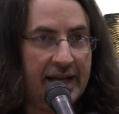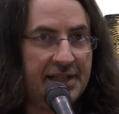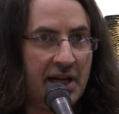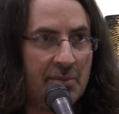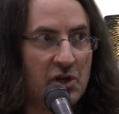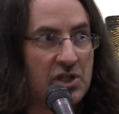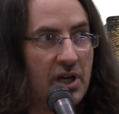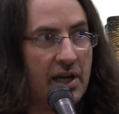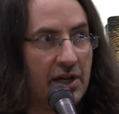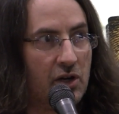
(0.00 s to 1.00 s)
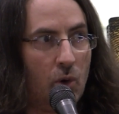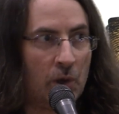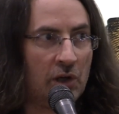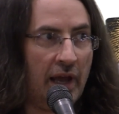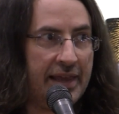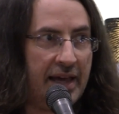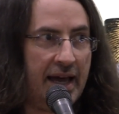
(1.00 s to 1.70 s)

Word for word: Anytime you're stuck in a corner like